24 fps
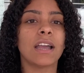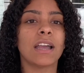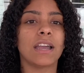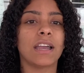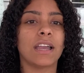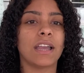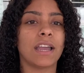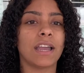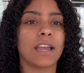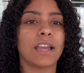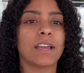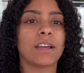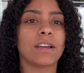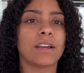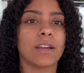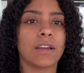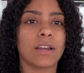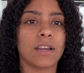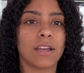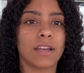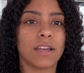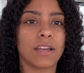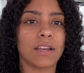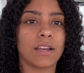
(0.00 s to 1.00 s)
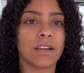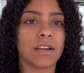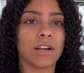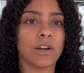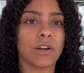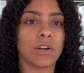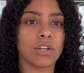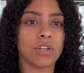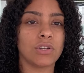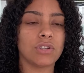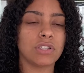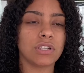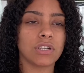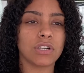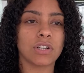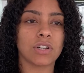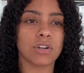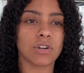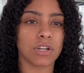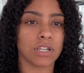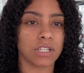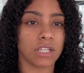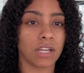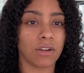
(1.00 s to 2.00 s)
using
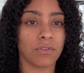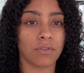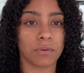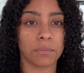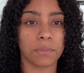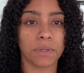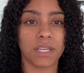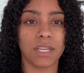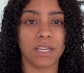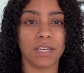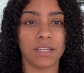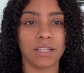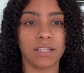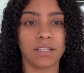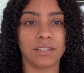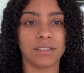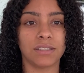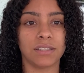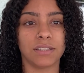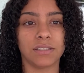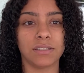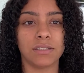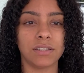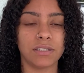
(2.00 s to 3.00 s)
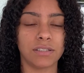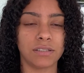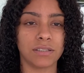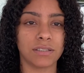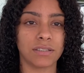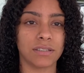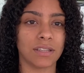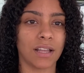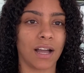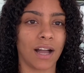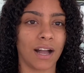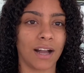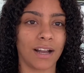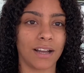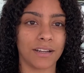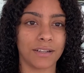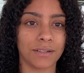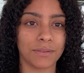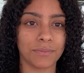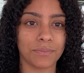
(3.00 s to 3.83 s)
acrylic for bikinis is just not,